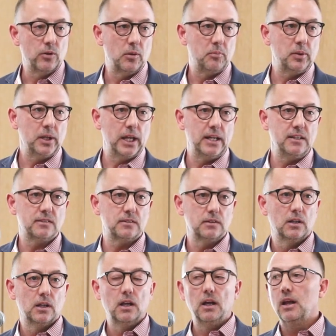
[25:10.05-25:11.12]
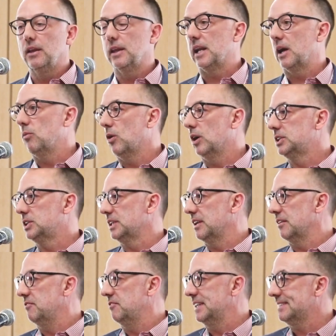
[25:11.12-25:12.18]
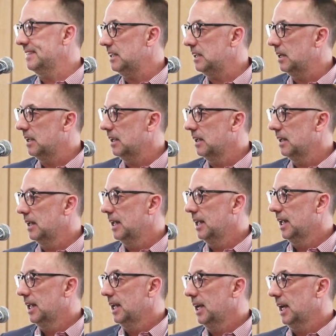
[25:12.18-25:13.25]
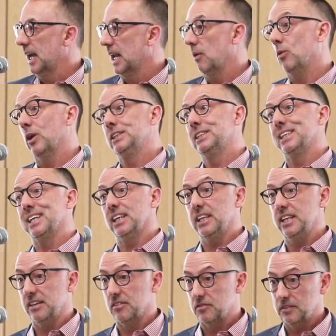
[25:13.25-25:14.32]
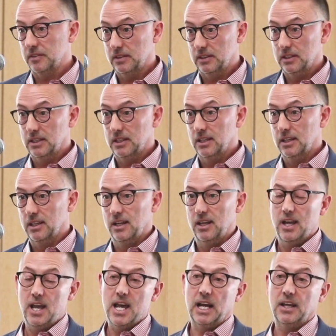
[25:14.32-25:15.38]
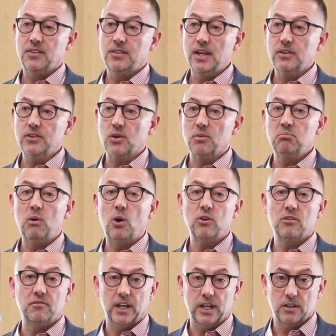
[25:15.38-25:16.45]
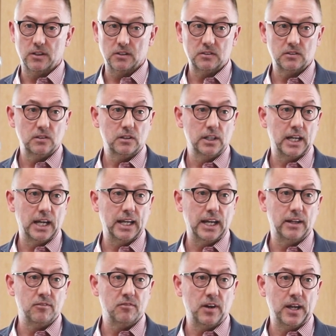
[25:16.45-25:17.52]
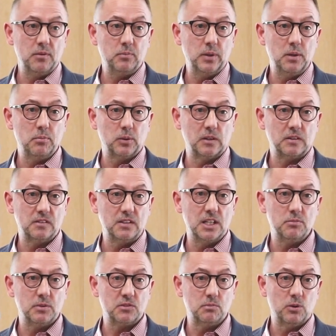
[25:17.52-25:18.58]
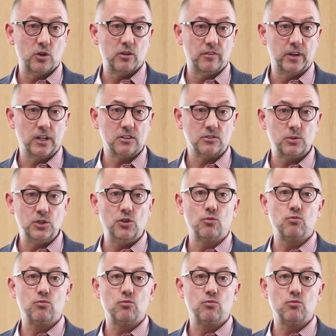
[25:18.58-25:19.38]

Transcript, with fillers: They're a place that I want you to visit and I want you to leave. And I think they're motivators. And I invite people to see them as motivators.